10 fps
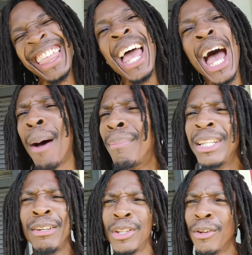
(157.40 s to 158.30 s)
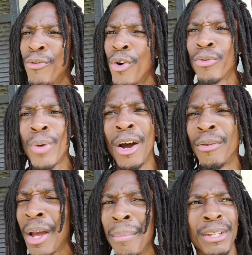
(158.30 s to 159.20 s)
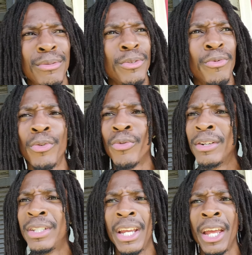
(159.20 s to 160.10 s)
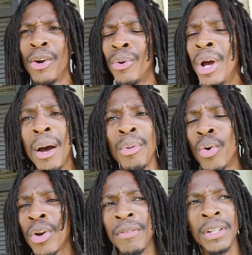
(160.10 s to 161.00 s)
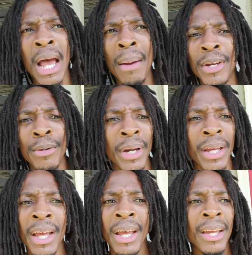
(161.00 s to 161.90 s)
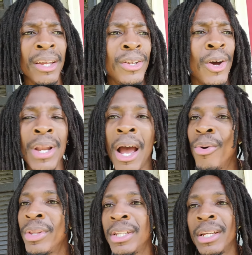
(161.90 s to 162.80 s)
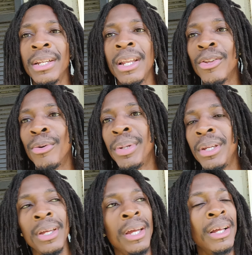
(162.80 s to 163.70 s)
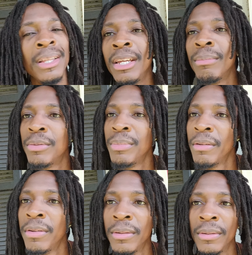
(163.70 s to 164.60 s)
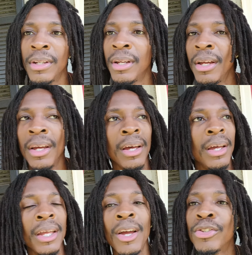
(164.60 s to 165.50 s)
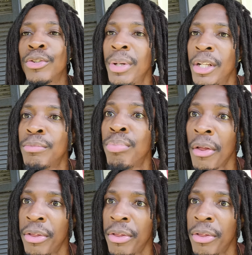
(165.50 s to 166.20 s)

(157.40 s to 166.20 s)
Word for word: I believe in the fourth round. I believe it's a fourth round TKO. I'm going off the top here, but you know, not only did Canelo beat Liam Smith, he also beat his brother.